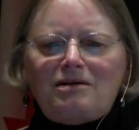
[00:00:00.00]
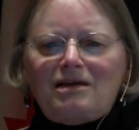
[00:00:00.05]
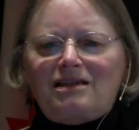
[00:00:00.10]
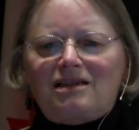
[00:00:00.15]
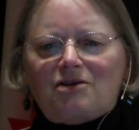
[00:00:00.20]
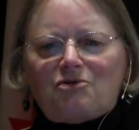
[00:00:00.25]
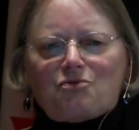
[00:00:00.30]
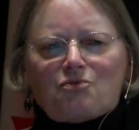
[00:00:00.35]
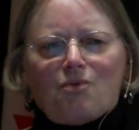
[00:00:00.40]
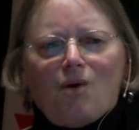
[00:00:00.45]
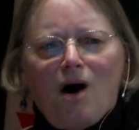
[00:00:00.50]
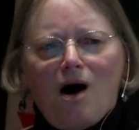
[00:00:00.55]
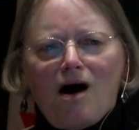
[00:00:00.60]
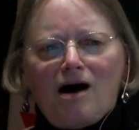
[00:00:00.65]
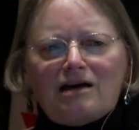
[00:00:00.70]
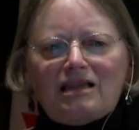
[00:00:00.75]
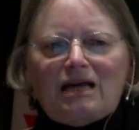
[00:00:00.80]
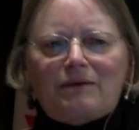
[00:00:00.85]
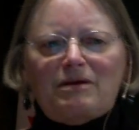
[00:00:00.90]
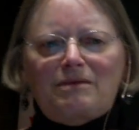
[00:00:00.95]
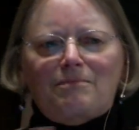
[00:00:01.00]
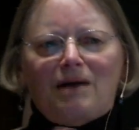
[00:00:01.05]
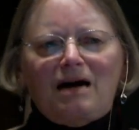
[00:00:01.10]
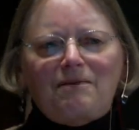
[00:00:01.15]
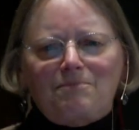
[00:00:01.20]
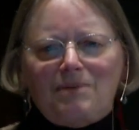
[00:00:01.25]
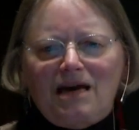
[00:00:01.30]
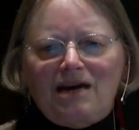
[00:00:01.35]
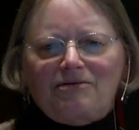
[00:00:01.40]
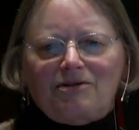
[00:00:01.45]
that's wrong that we might
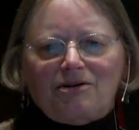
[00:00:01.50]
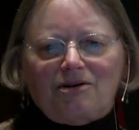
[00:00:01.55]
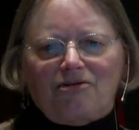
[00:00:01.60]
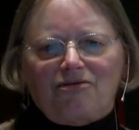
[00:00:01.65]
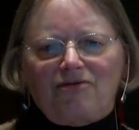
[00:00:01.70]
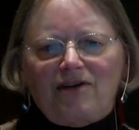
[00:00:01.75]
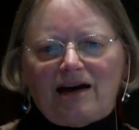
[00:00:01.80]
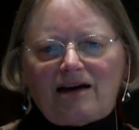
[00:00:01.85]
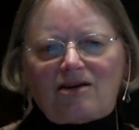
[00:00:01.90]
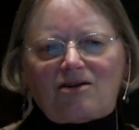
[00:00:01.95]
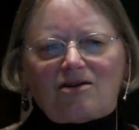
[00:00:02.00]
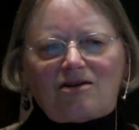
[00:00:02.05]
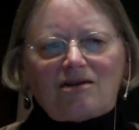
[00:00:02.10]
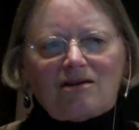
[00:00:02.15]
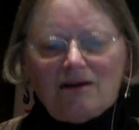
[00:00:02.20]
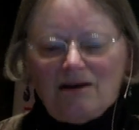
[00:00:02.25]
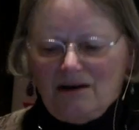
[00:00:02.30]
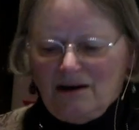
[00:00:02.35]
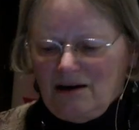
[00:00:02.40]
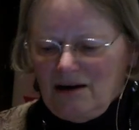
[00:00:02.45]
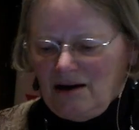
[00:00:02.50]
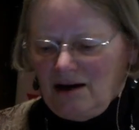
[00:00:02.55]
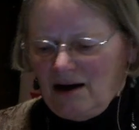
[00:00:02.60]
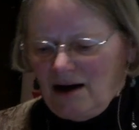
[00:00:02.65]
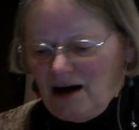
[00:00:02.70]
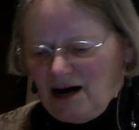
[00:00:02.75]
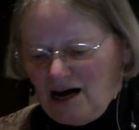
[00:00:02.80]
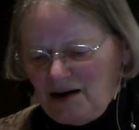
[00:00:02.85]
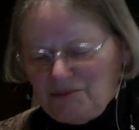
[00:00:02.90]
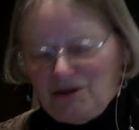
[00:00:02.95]
be able to fix,
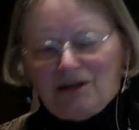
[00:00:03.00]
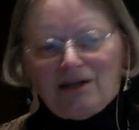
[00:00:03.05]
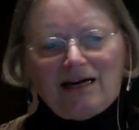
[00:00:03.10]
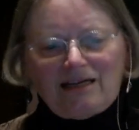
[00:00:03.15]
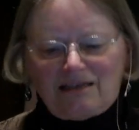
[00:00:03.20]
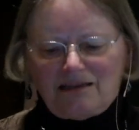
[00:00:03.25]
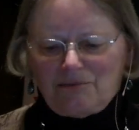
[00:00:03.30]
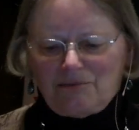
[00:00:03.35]
you'd like to